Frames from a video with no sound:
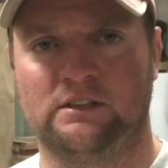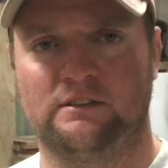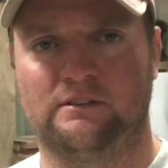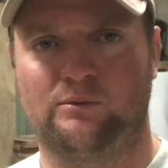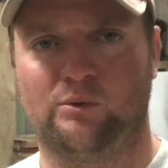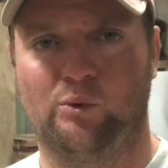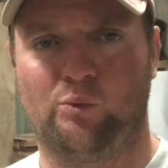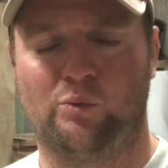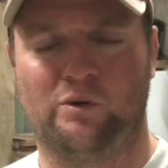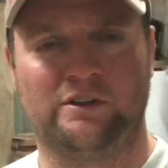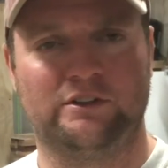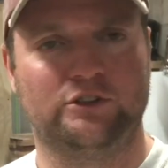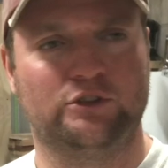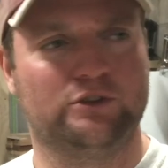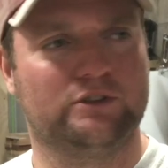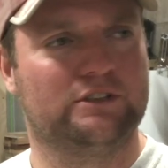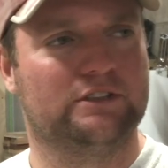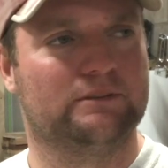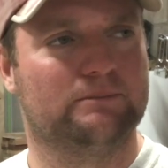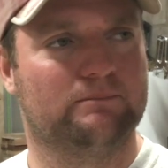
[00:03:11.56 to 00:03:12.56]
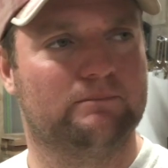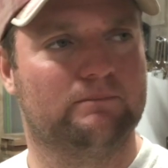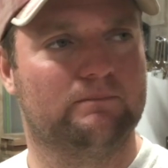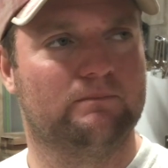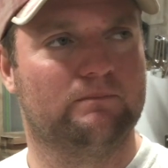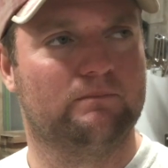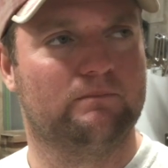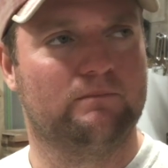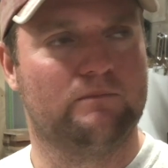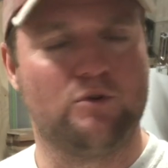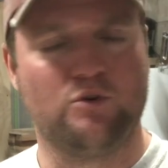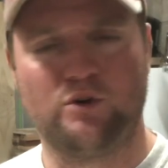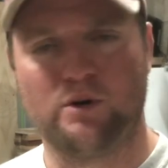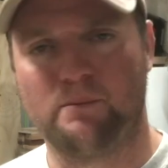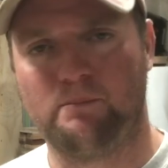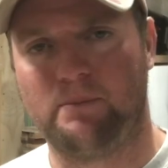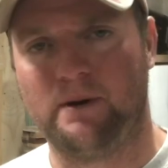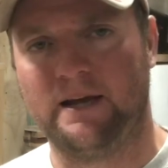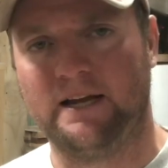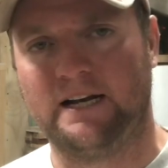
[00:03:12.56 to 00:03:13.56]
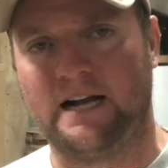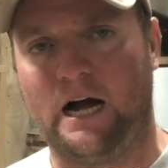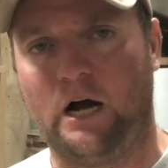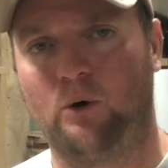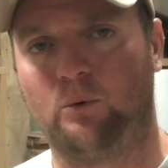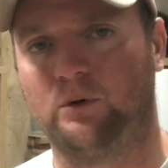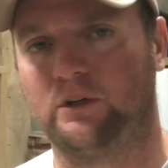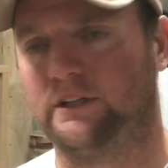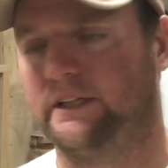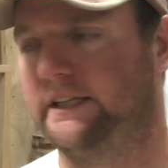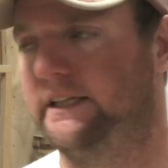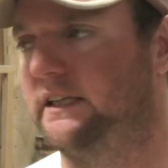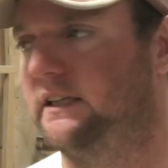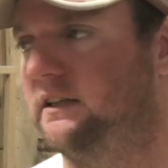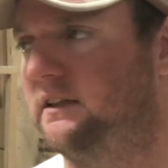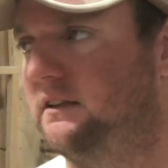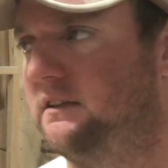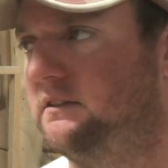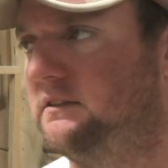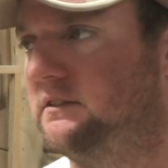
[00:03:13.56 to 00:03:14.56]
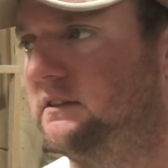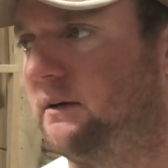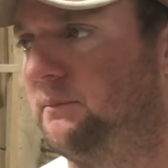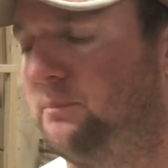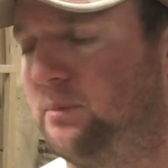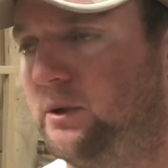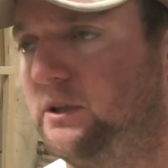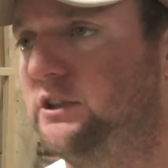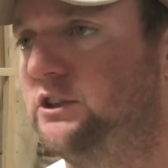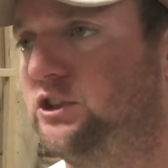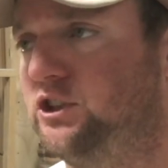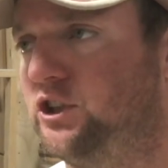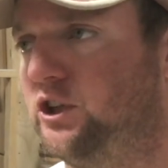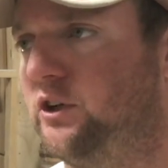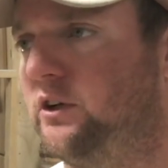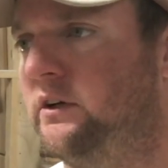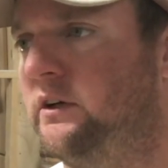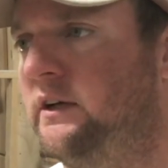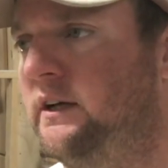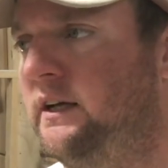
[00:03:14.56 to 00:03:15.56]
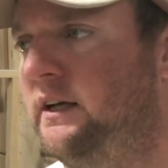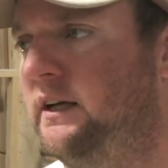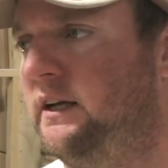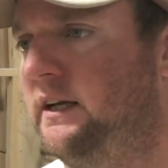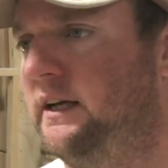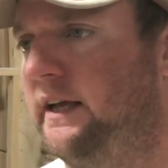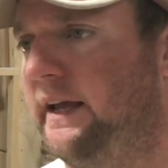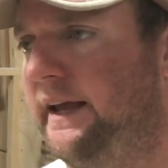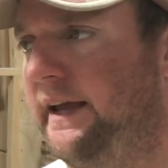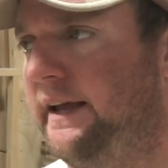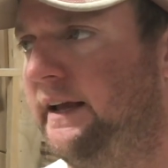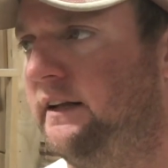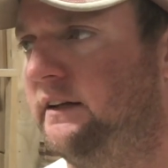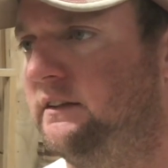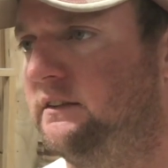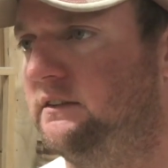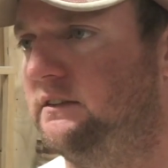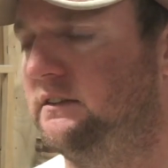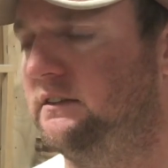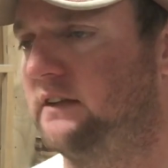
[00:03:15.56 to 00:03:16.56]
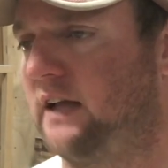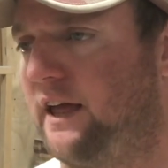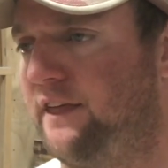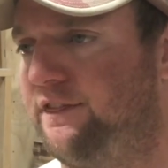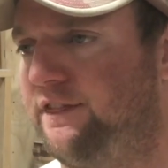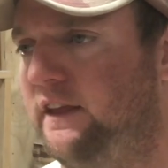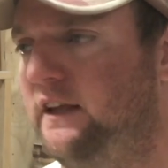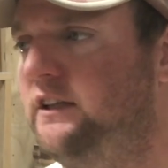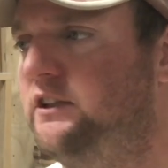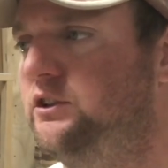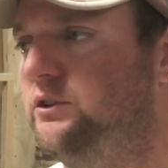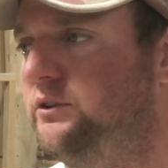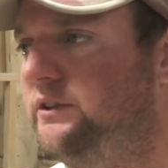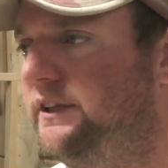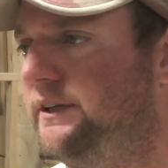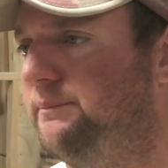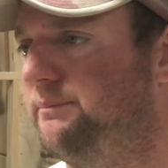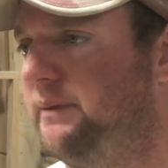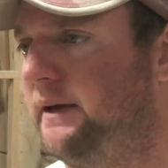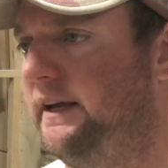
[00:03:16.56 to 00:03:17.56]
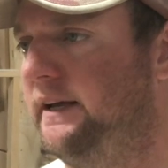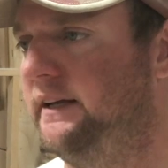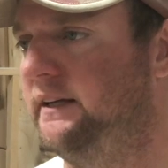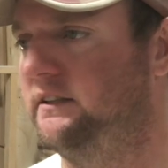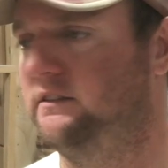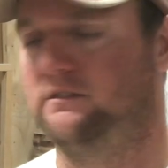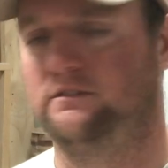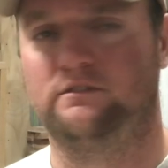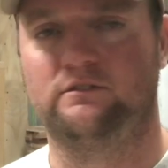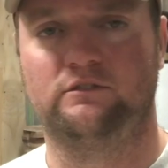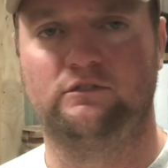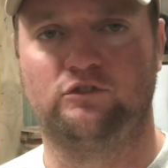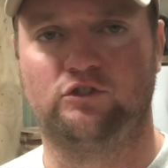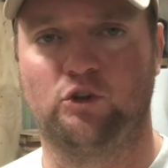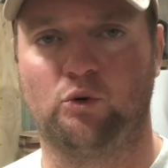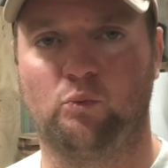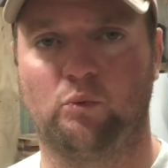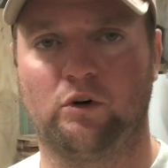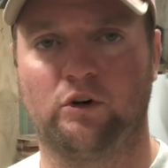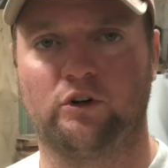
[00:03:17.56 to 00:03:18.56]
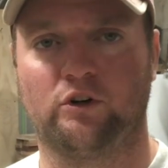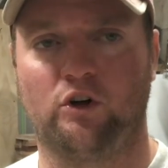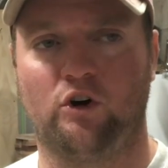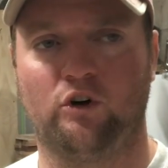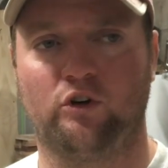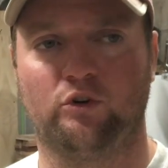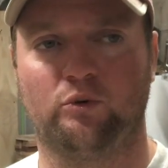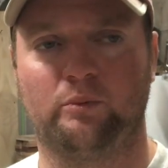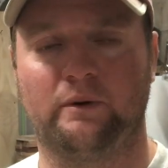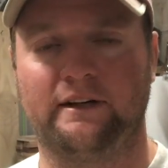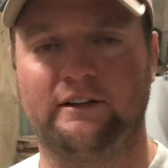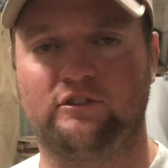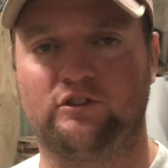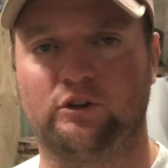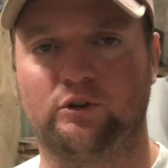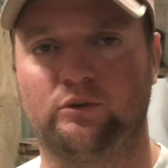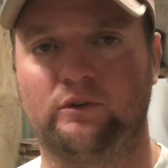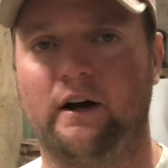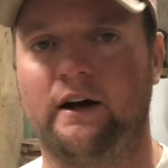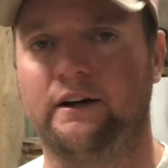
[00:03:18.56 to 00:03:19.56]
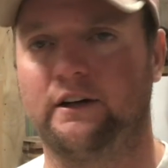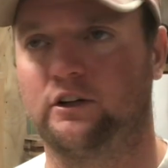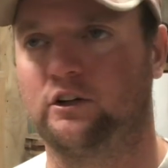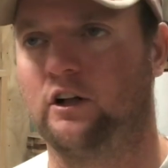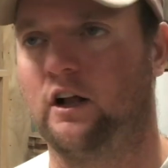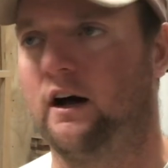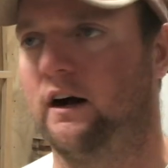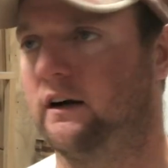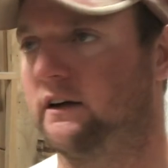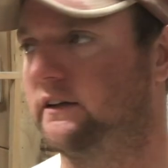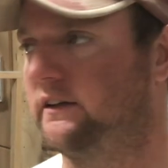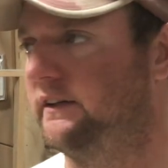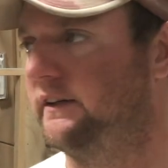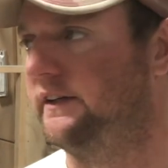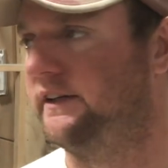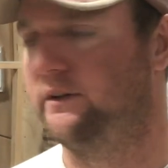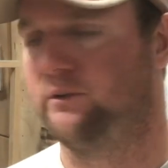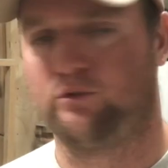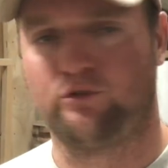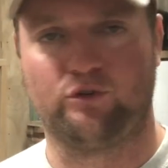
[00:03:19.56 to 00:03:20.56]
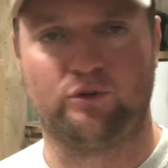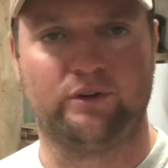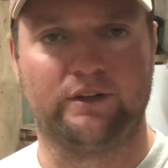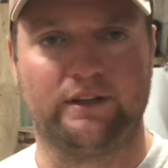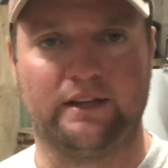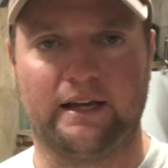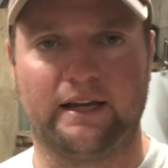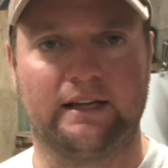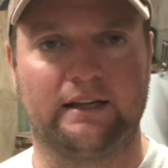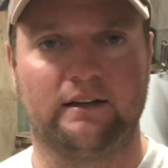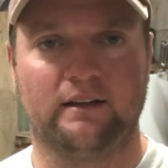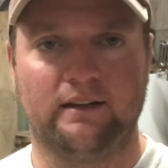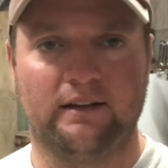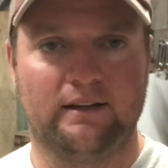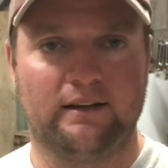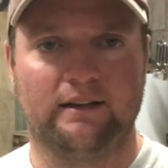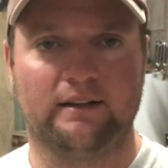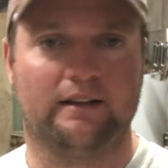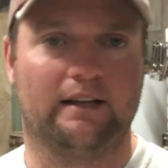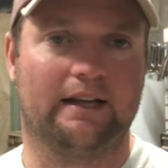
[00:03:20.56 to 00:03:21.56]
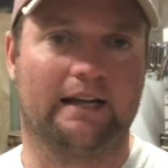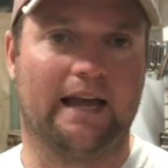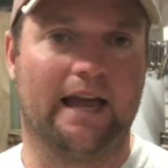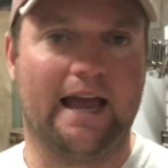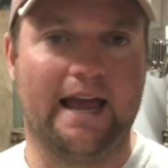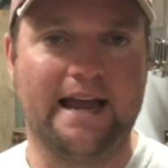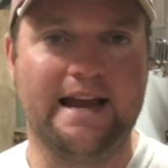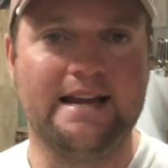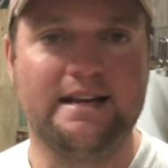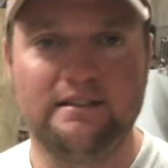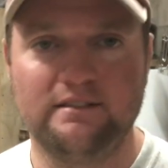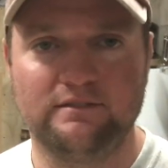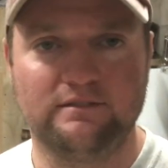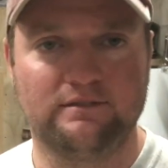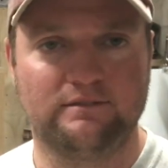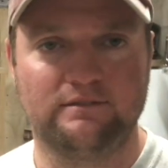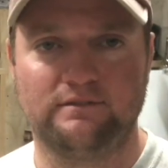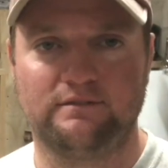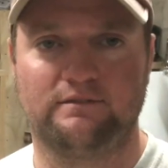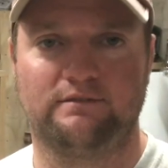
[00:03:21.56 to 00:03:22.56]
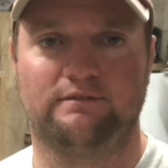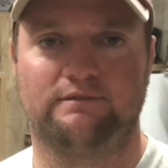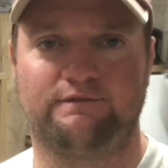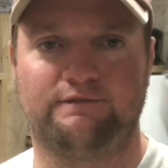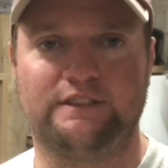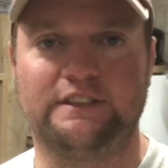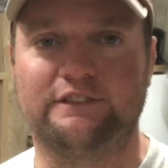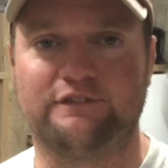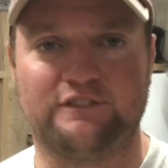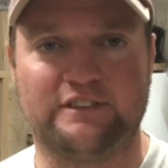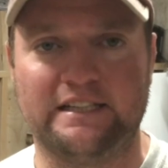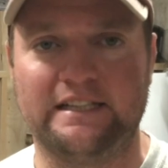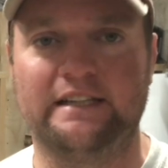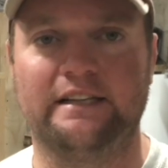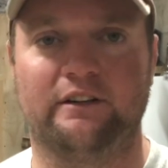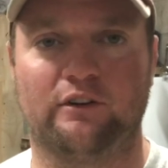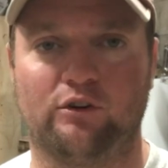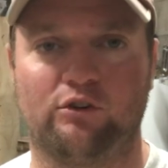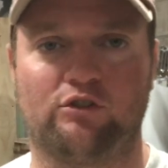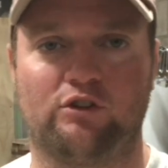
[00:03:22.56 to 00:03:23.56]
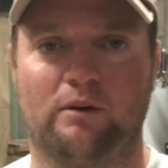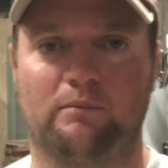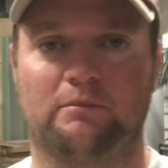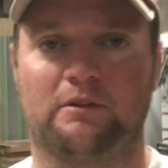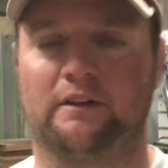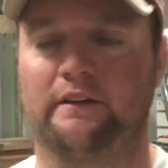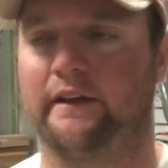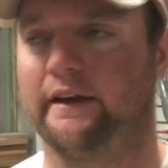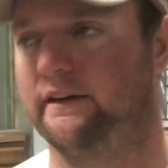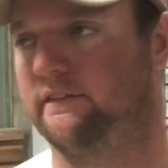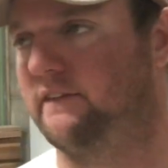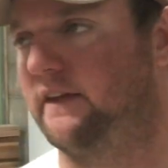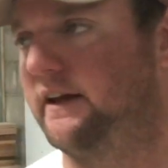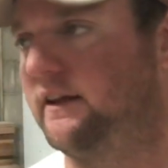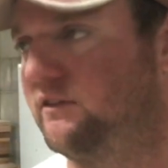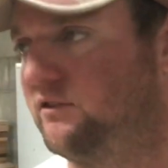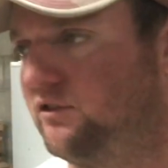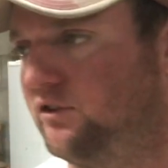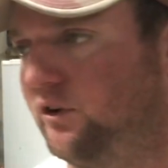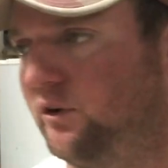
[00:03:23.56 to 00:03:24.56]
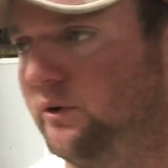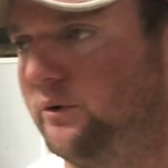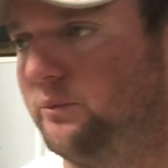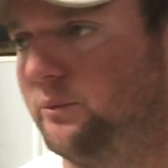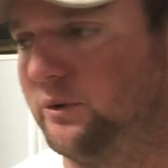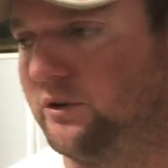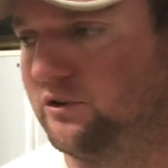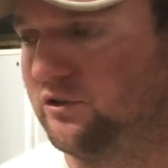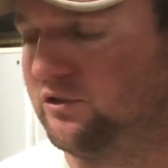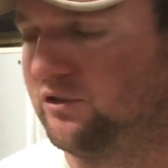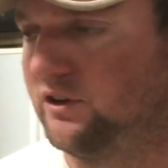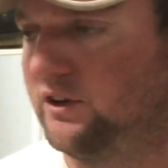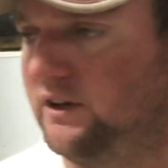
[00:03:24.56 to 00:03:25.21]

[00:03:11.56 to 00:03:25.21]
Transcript: well, one, you get paid hourly, I'm pretty sure. And I think you get paid to work all the way till 9 o'clock. And it was only like 8:15 or something like that. So it was,